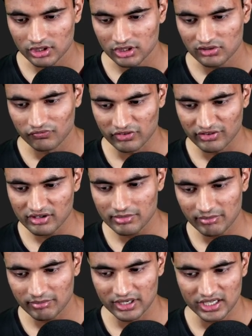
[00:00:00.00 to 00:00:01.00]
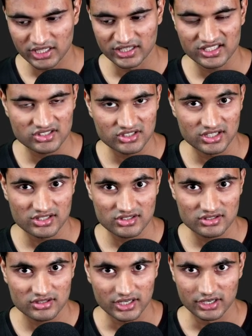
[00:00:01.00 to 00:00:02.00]
we will be building
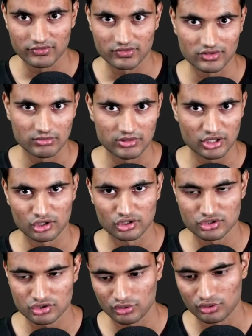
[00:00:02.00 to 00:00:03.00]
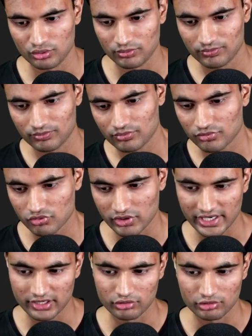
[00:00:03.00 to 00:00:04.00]
Next.js and we will be also
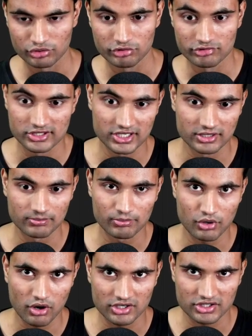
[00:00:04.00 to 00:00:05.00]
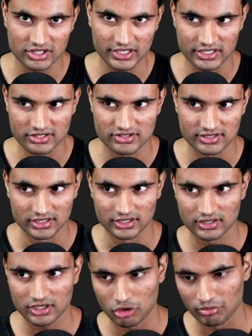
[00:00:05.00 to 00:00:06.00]
trying to use it in production and
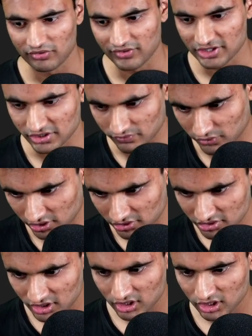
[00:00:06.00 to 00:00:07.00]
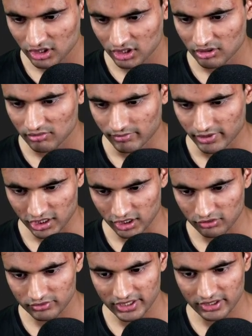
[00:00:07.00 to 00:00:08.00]
see how prefetching works. But
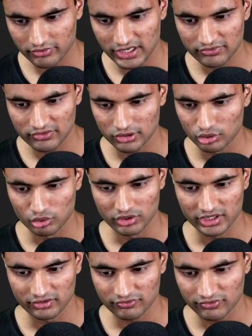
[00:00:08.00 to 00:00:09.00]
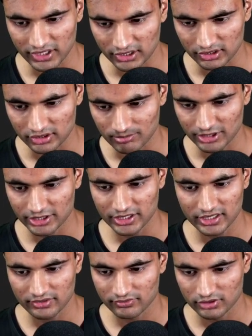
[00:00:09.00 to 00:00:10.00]
now that we have the loading file
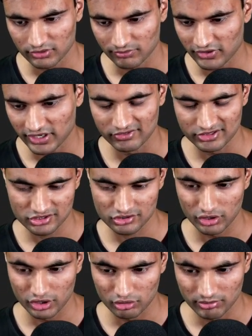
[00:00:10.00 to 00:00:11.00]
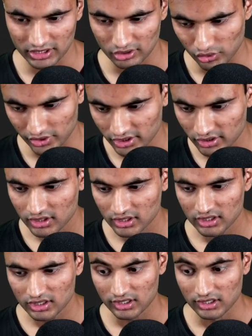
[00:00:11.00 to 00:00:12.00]
completed, the file which is going to be loading,
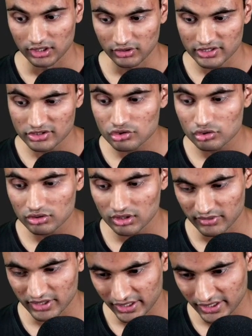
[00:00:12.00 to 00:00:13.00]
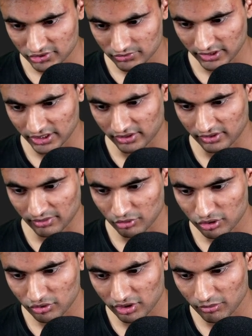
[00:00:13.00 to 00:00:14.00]
now let's go to the index file, and I'm
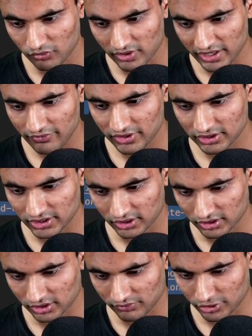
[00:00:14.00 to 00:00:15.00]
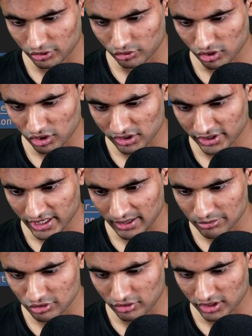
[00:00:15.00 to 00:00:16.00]
going to remove everything here. We do not need
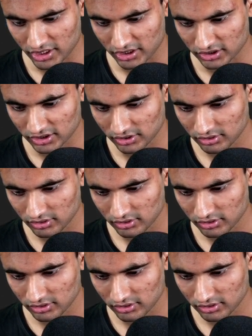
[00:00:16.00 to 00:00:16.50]
absolutely anything.